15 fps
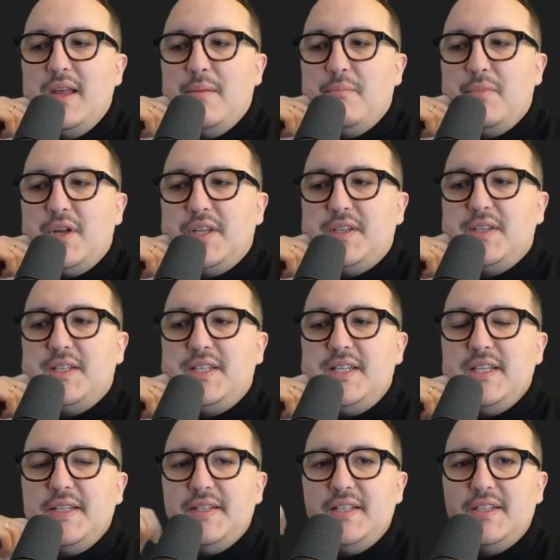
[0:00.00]
But
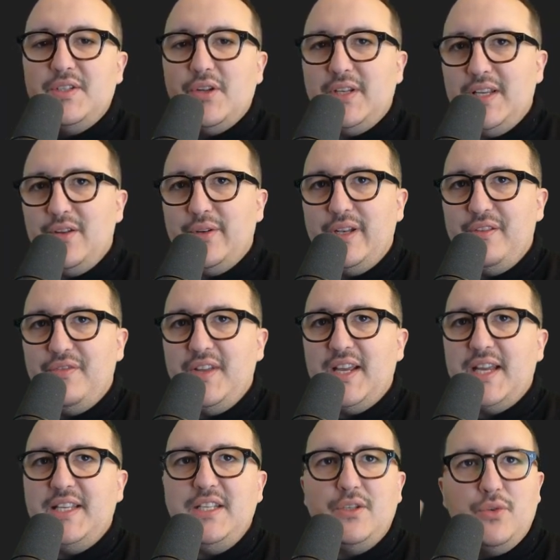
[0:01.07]
this is not the only
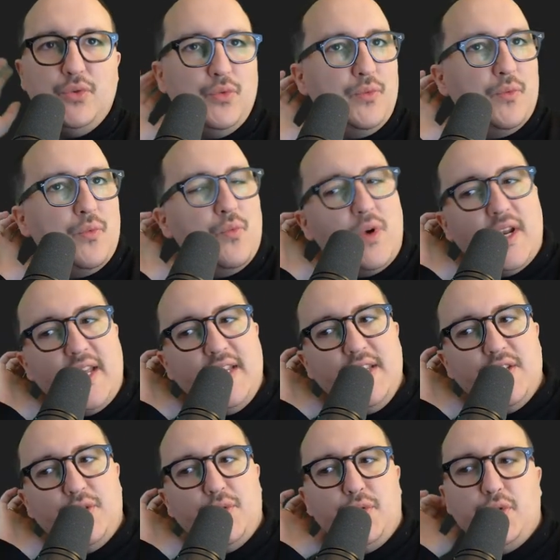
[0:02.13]
thing I need to do. What I
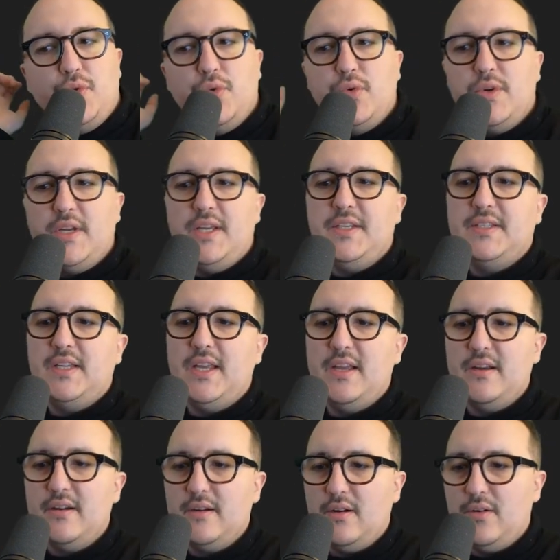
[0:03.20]
need to do is
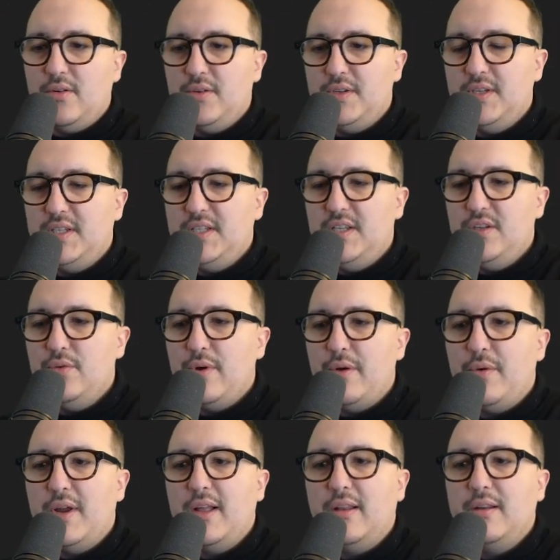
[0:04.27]
here on the U
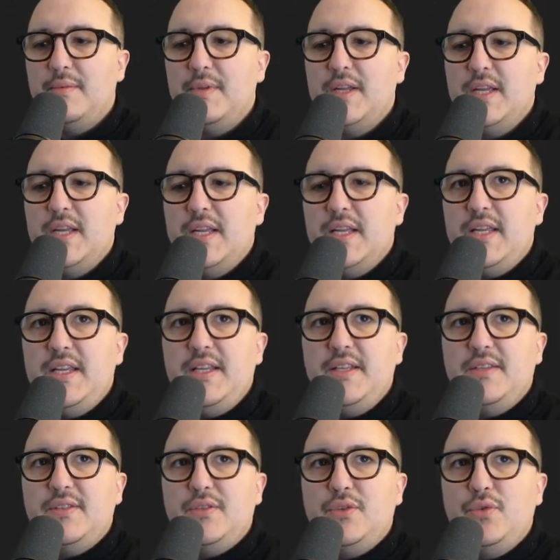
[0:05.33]
R L
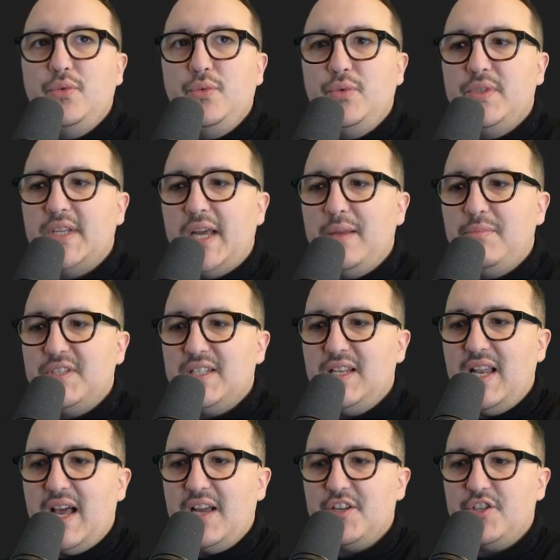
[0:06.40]
is to type
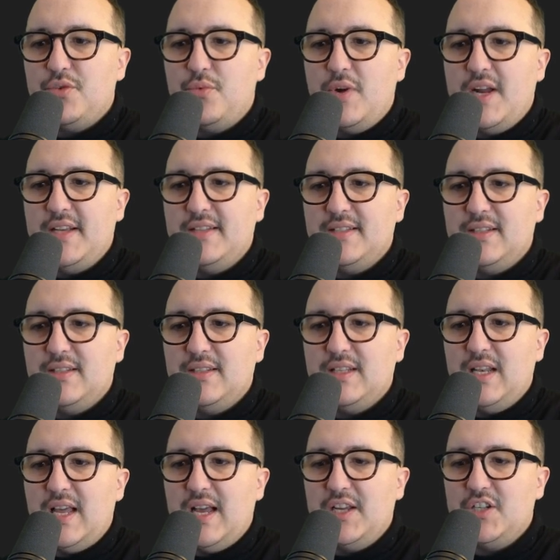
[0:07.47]
slash rest
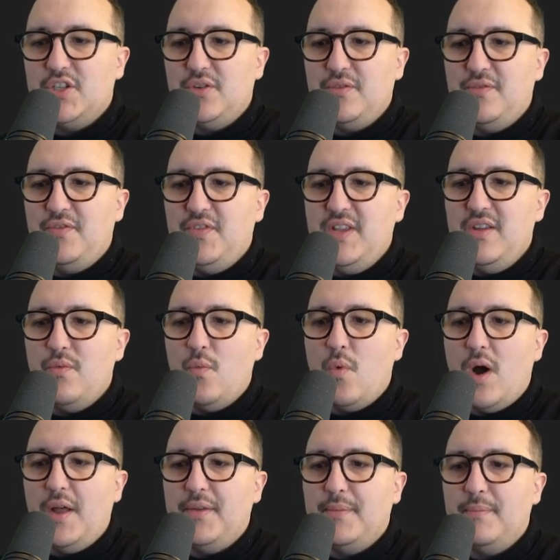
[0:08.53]
slash v
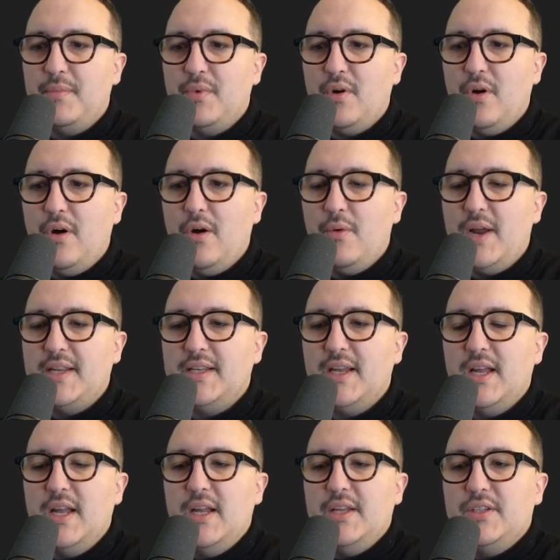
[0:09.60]
one. All right,
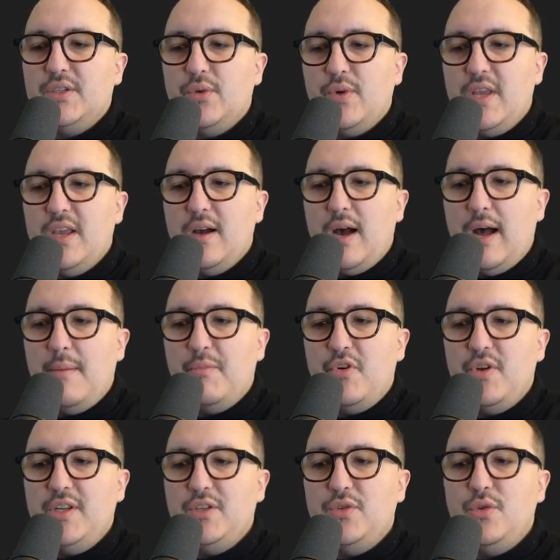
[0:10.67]
so here I'm
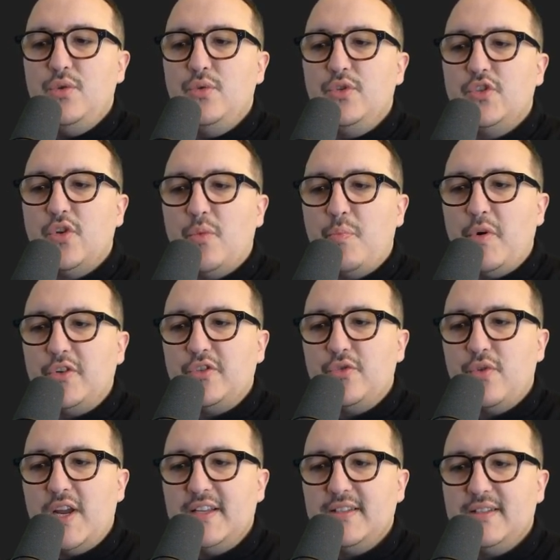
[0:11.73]
going to use a
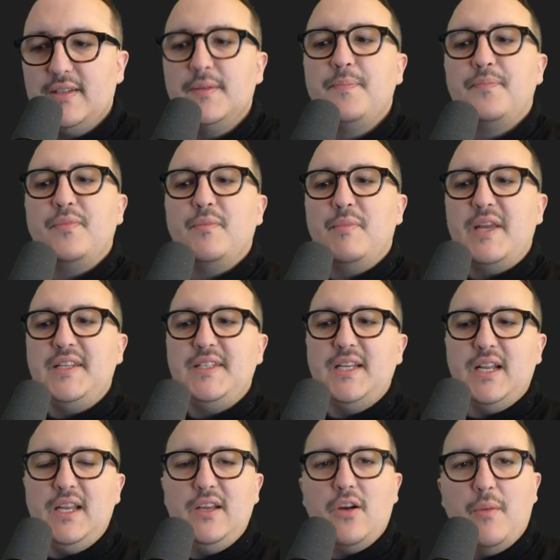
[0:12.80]
PostgreSQL,
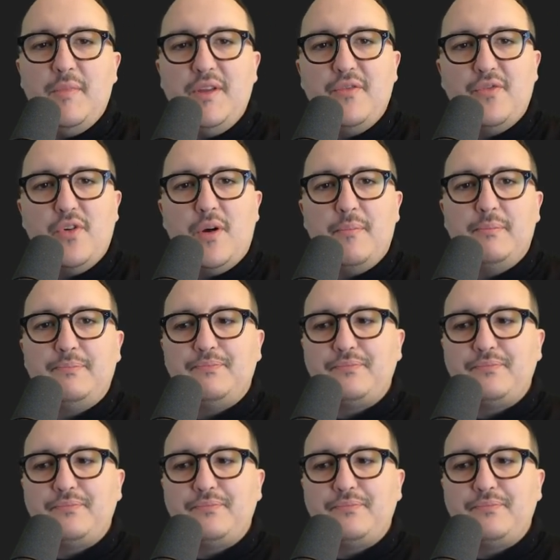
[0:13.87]
basically coming from